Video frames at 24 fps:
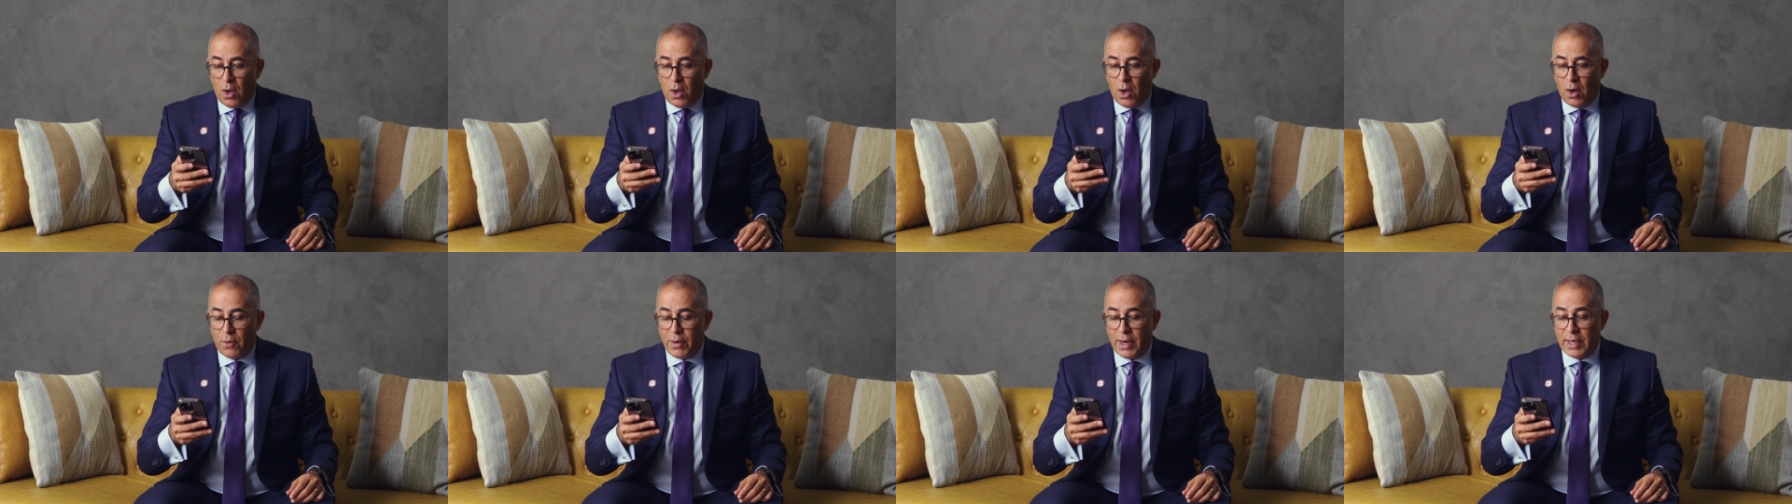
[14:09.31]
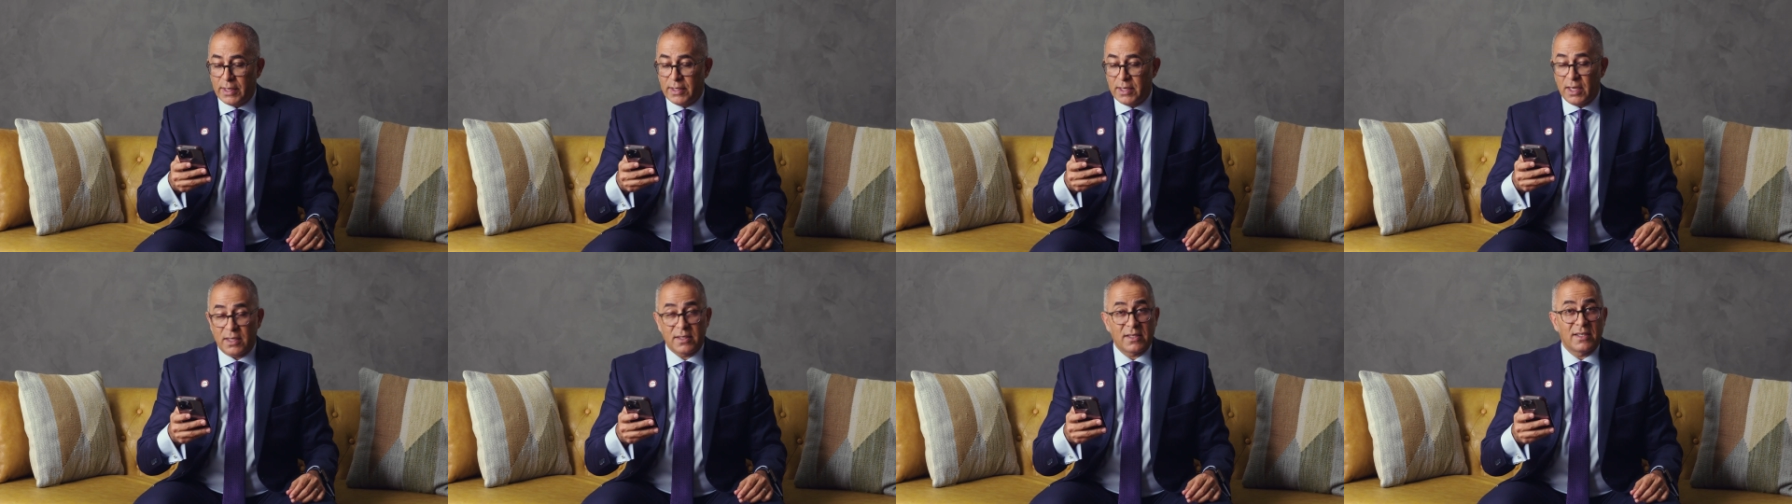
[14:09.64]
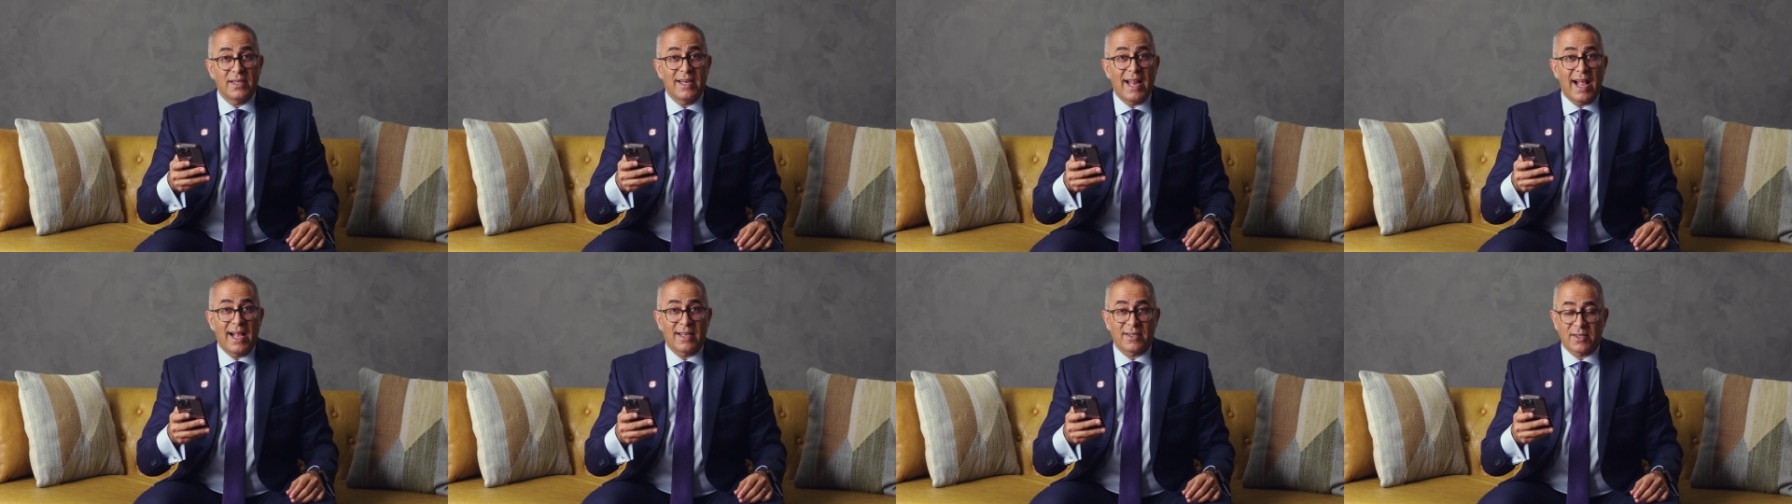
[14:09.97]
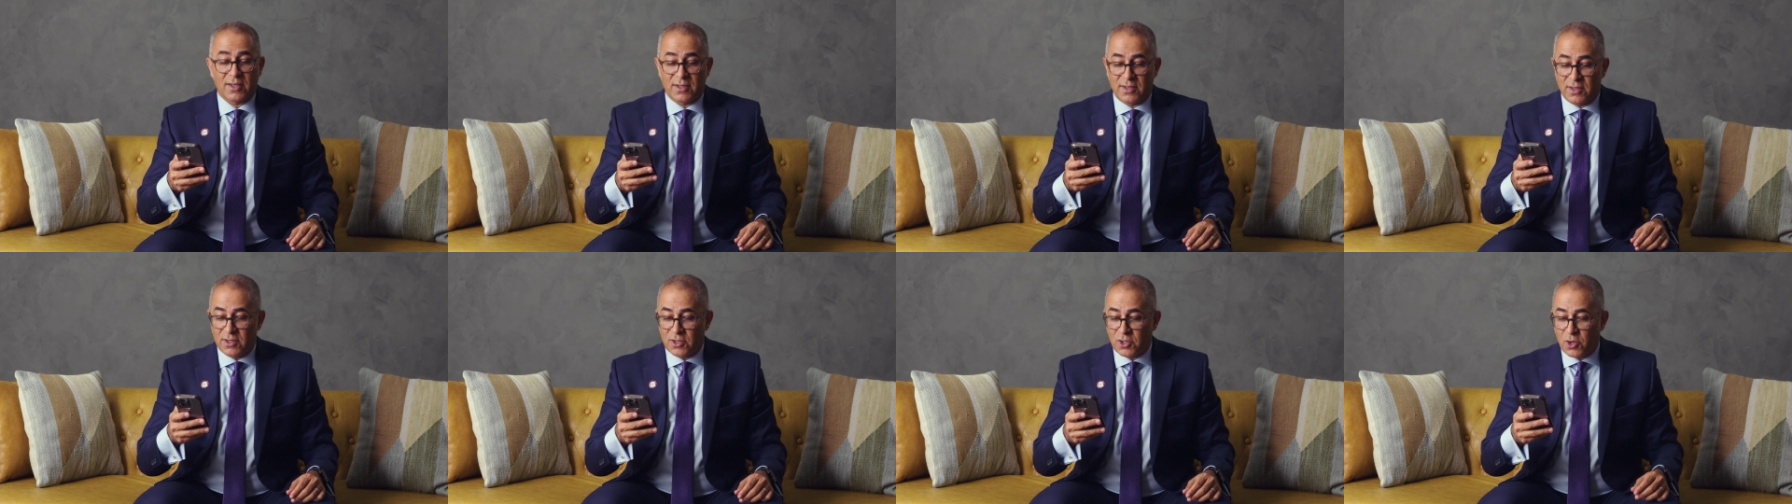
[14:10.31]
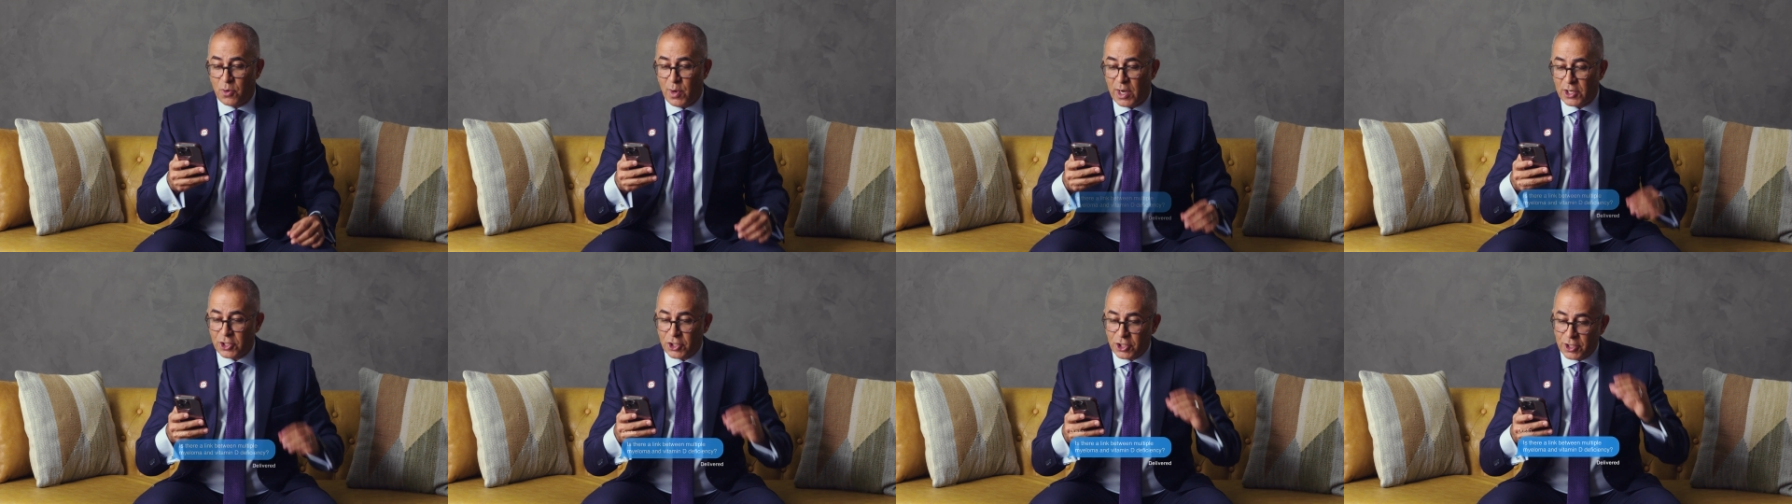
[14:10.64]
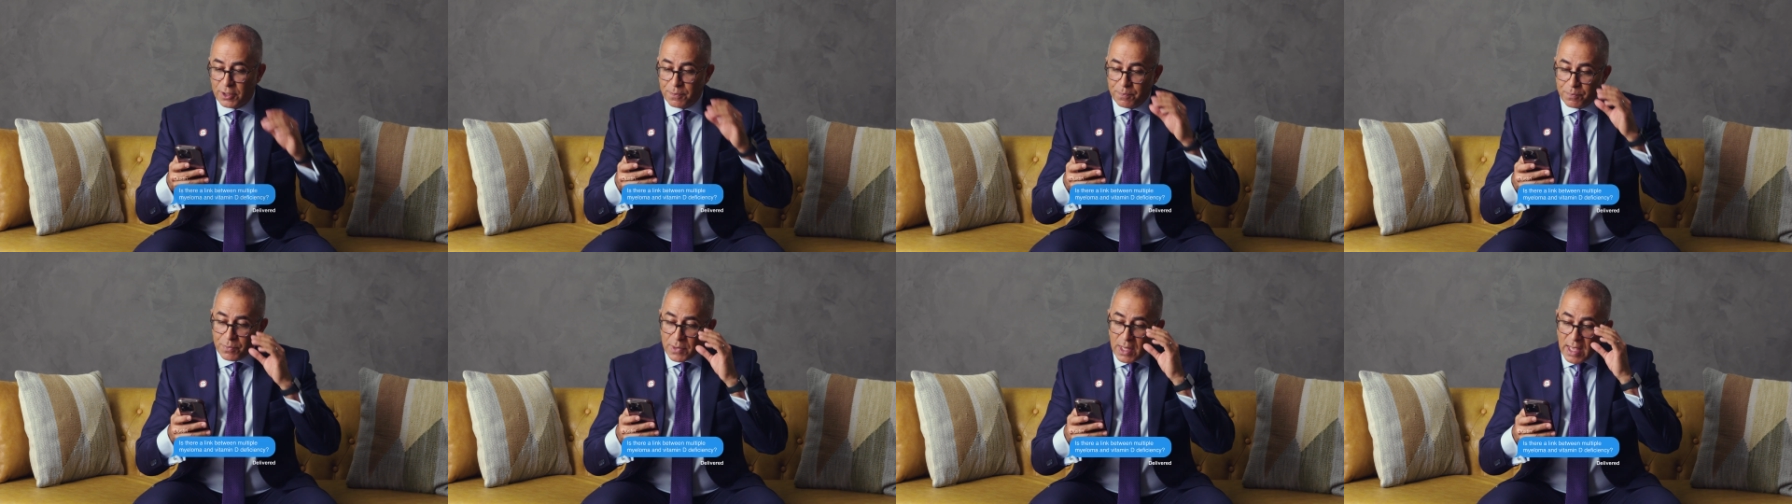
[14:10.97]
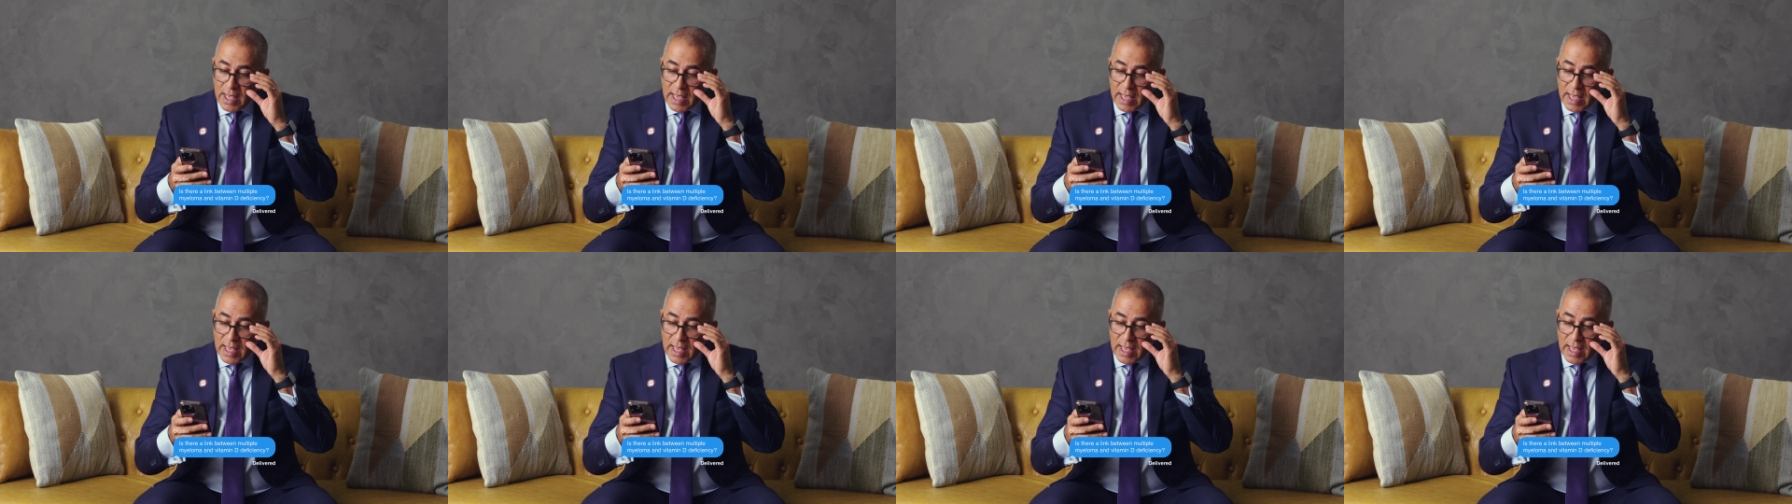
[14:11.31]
All right, Dustin asks this question.